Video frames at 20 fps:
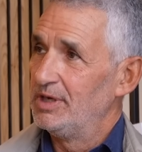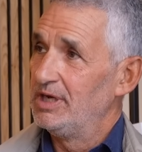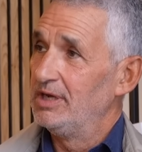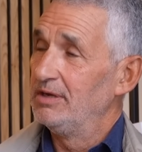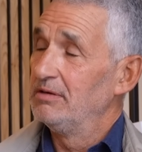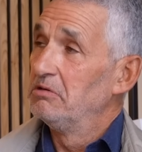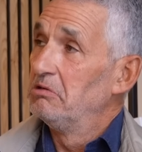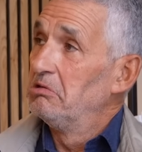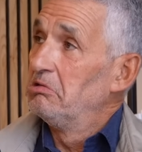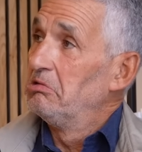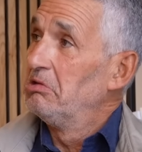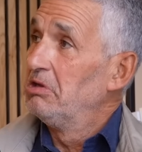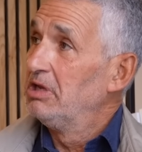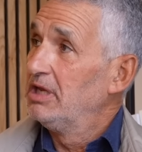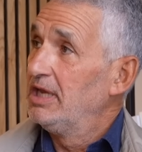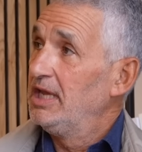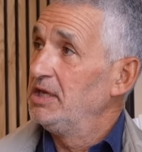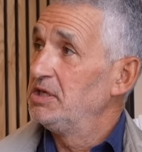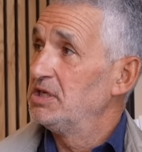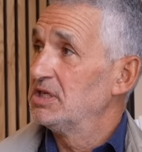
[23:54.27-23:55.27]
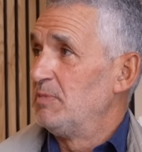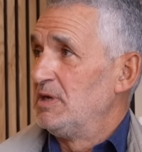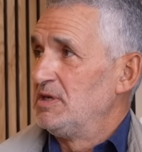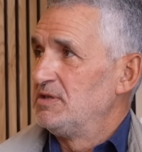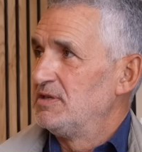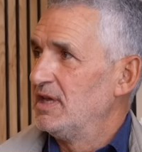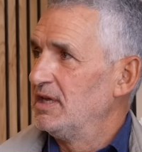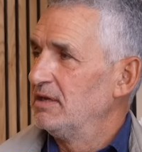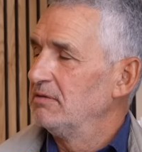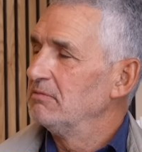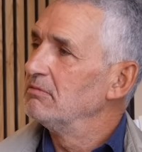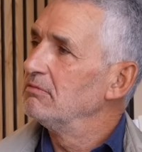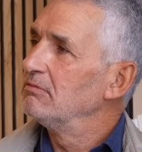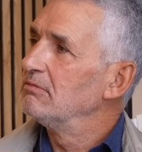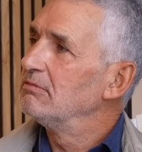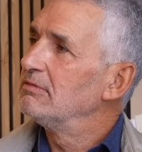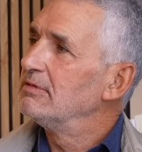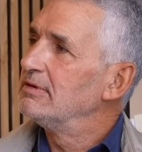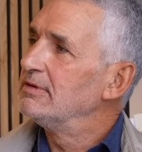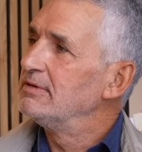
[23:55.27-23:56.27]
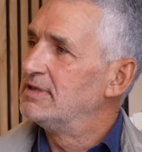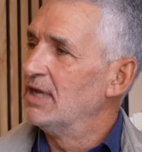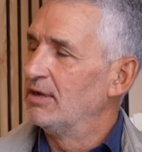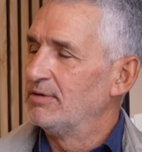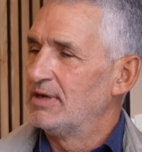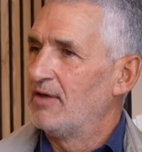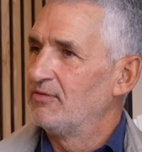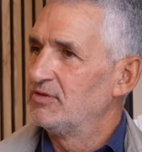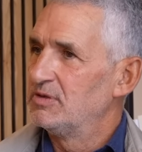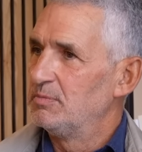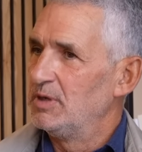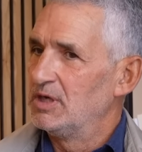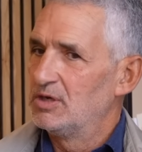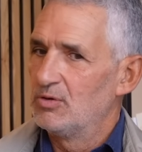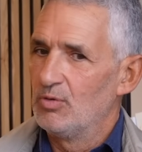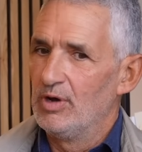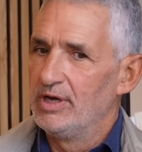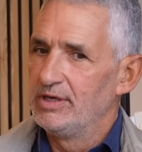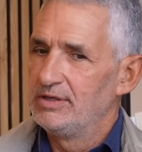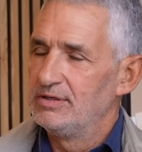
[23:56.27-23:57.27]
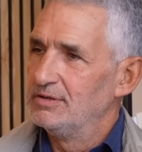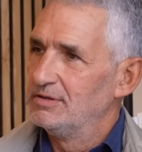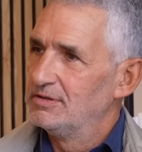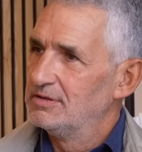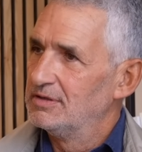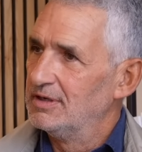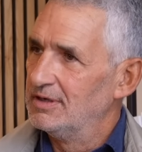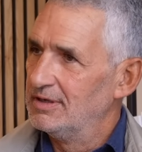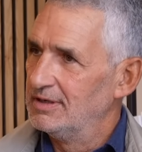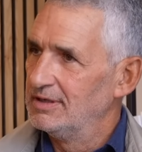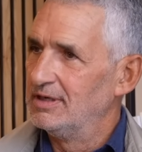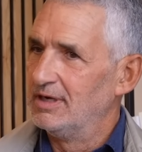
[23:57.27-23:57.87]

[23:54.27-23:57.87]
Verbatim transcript: But it it just means they don't have to be quite as uh,